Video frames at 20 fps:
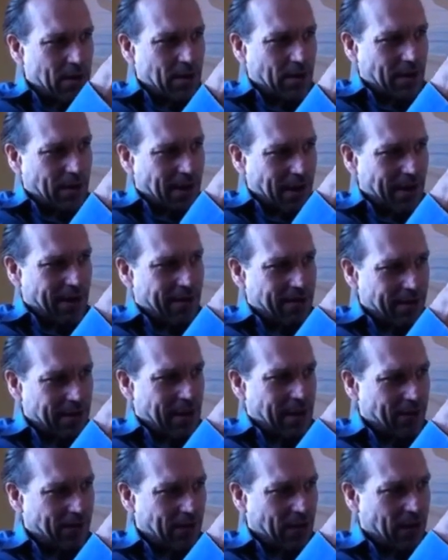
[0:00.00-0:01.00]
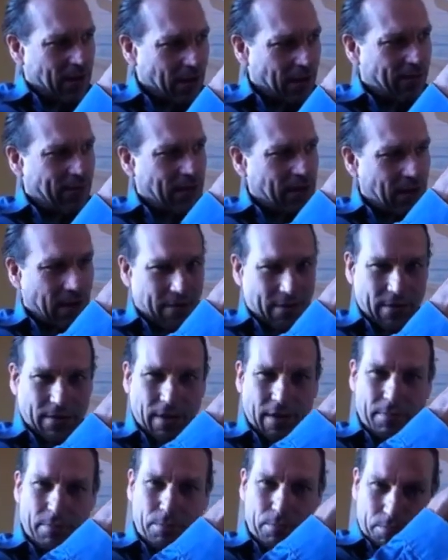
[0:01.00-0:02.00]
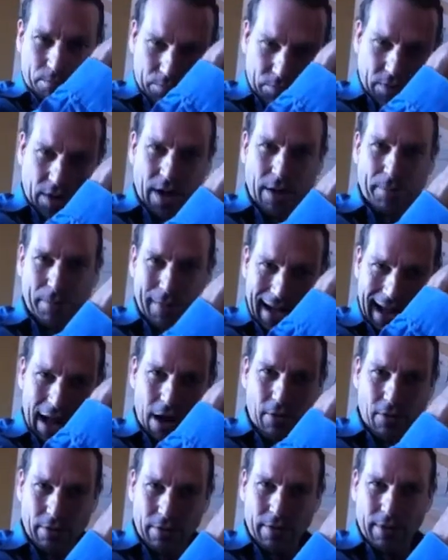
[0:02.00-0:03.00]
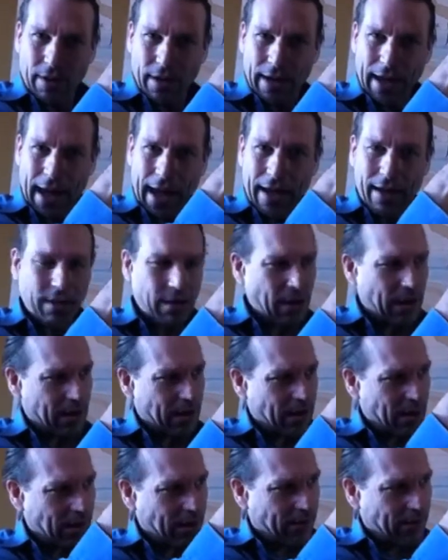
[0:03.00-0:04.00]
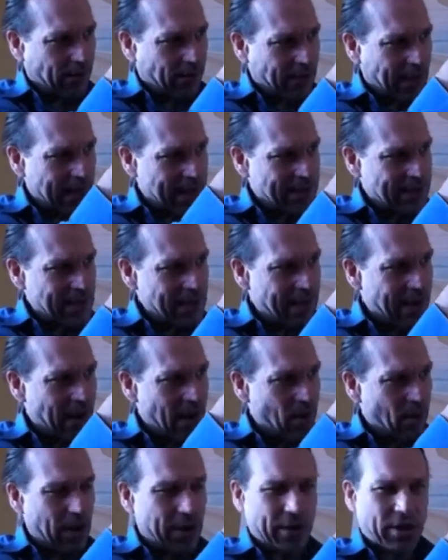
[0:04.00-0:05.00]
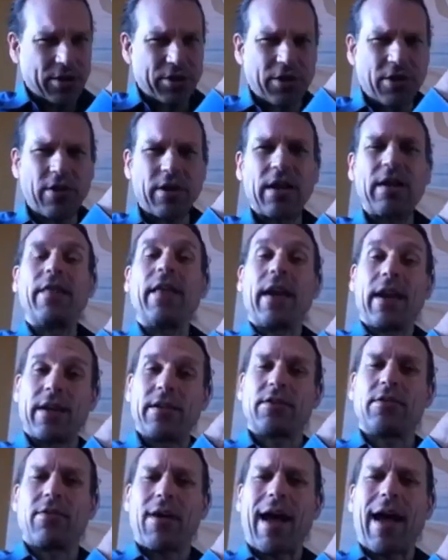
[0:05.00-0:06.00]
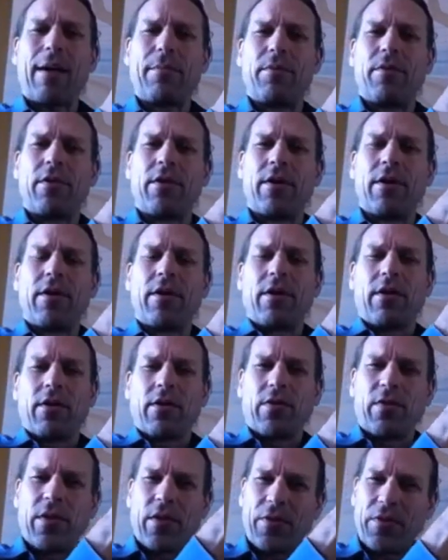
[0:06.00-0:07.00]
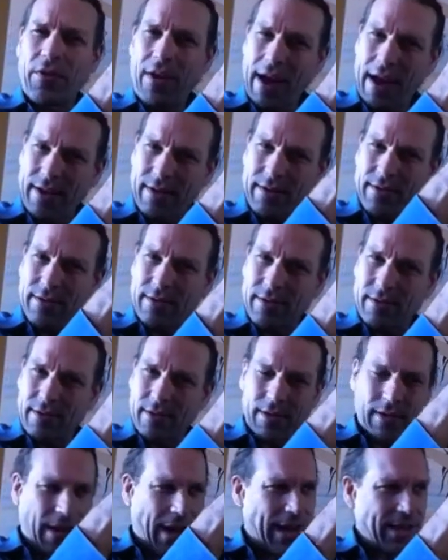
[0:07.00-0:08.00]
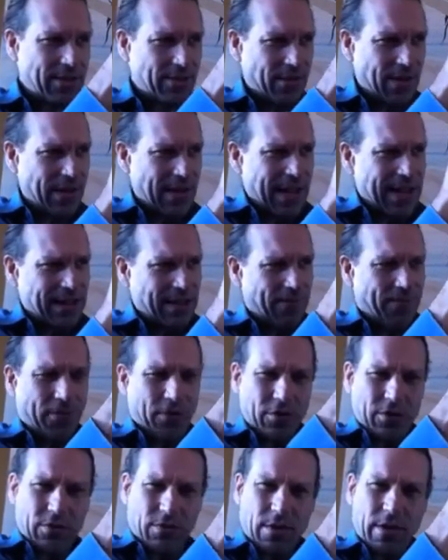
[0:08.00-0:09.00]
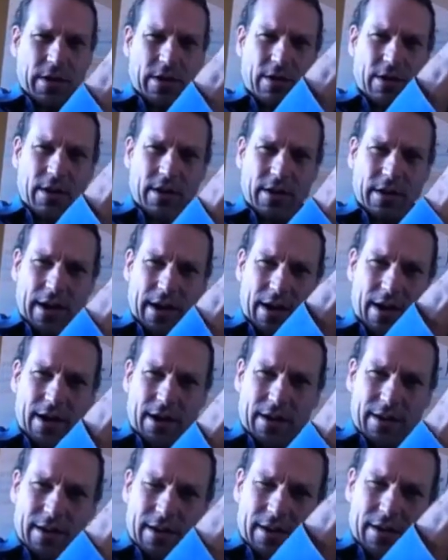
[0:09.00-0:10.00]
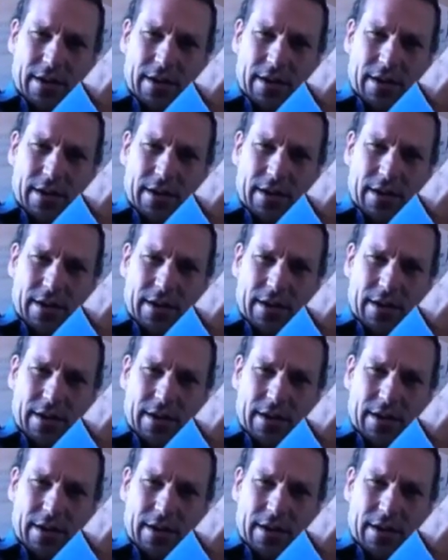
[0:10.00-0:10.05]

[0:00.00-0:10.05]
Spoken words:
You can kind of see if it doesn't just come down again. It stays in there while you're turning, then it's grabbed the threads. Okay, so you get the first one on there